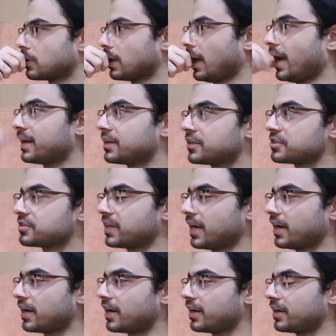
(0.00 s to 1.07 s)
Ender's
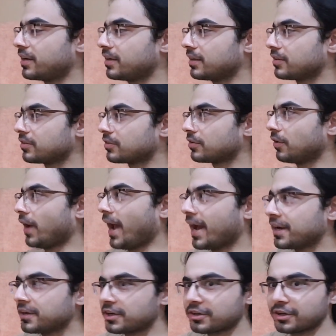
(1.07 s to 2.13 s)
there. So
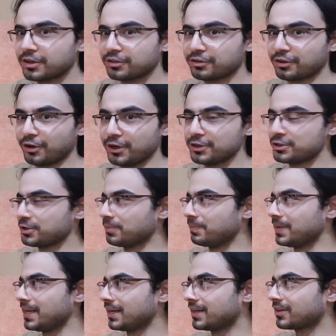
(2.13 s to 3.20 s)
Ender is going to
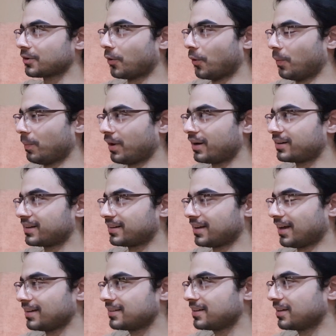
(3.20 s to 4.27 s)
meet Omar and
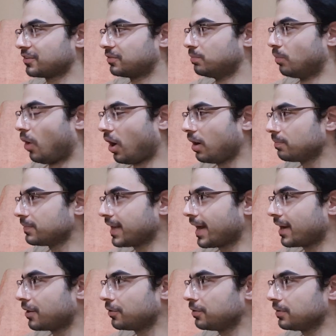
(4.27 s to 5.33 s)
Nadia's mom
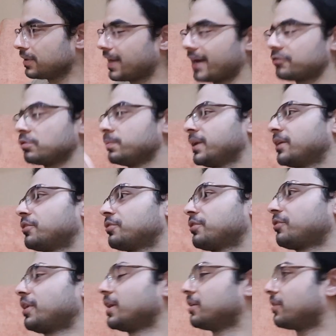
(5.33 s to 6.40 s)
now. That will be an
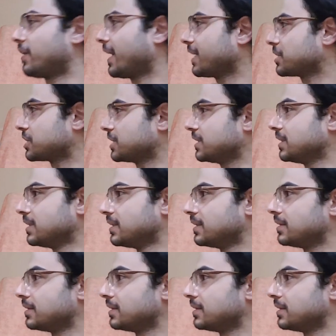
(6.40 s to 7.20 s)
interesting interaction.